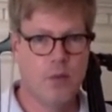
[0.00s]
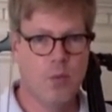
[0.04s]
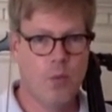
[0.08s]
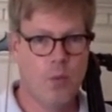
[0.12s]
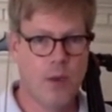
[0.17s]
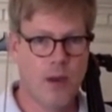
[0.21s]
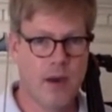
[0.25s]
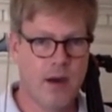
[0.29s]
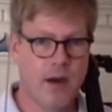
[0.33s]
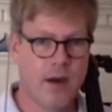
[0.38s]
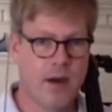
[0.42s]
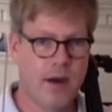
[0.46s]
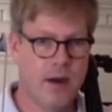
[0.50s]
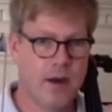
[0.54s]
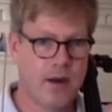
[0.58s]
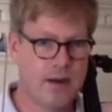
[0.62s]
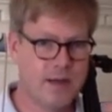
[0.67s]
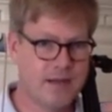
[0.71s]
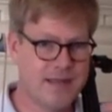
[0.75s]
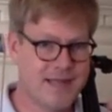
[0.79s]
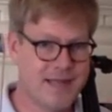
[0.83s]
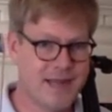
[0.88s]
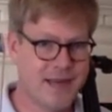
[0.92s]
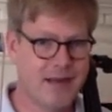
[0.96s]

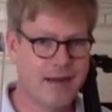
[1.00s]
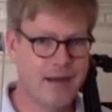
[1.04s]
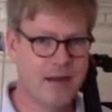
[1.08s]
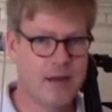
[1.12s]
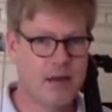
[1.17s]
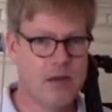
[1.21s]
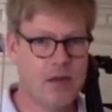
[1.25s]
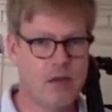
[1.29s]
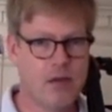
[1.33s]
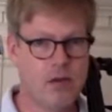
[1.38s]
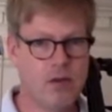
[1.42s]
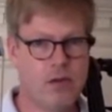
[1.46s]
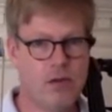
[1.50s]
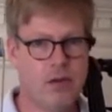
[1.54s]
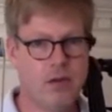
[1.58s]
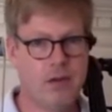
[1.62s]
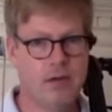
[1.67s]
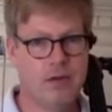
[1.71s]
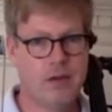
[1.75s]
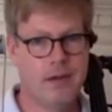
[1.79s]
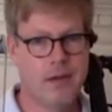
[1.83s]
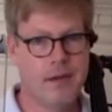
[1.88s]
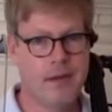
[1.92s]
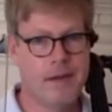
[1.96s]
where
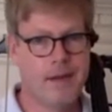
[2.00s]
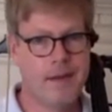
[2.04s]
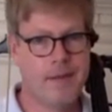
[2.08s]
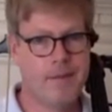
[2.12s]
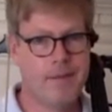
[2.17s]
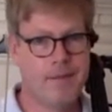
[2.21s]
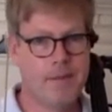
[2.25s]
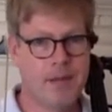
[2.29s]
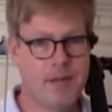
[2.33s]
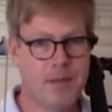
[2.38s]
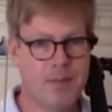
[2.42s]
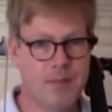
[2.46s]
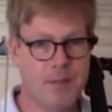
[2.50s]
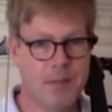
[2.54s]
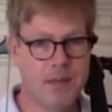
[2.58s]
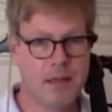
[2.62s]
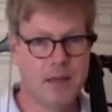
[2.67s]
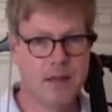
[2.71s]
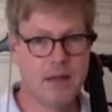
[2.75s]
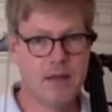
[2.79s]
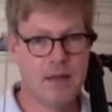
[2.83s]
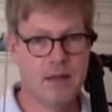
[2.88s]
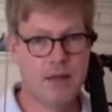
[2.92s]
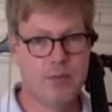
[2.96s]
technical
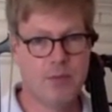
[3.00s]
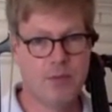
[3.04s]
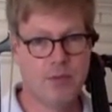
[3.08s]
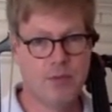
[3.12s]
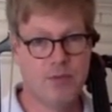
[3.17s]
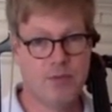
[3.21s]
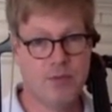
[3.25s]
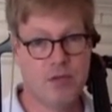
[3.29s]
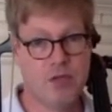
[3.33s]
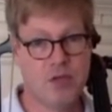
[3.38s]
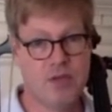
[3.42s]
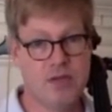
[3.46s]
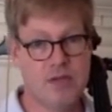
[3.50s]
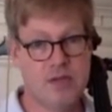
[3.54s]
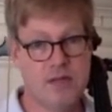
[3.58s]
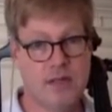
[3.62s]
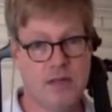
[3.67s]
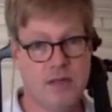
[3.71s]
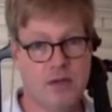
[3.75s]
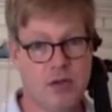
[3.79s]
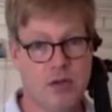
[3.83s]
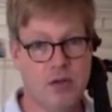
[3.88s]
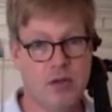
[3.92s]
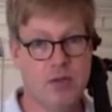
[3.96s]
ability,
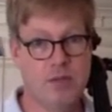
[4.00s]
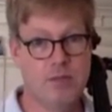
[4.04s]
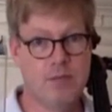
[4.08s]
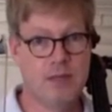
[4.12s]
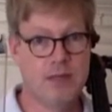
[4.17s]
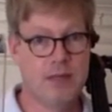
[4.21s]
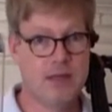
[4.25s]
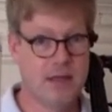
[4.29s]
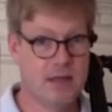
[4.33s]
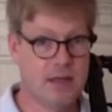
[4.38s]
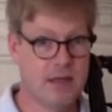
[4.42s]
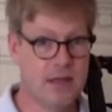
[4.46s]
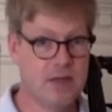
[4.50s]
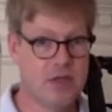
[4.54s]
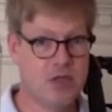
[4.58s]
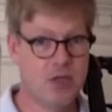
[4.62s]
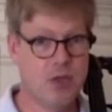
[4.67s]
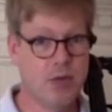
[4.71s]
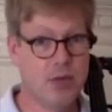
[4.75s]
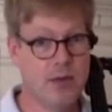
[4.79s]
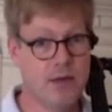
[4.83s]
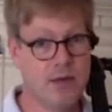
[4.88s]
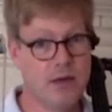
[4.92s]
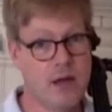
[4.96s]
proficiency could be the
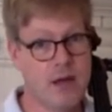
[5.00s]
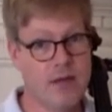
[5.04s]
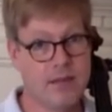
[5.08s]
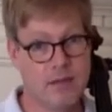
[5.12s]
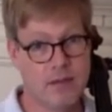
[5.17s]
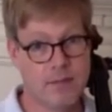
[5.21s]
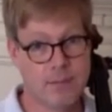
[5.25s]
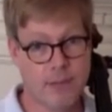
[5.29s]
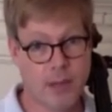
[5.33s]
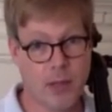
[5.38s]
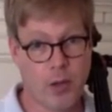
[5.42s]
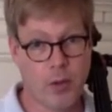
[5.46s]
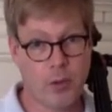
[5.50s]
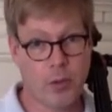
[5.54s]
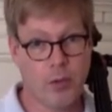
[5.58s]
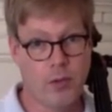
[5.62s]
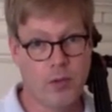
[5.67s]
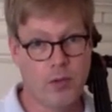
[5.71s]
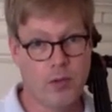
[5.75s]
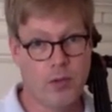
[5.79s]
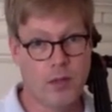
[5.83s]
issue and not the bow.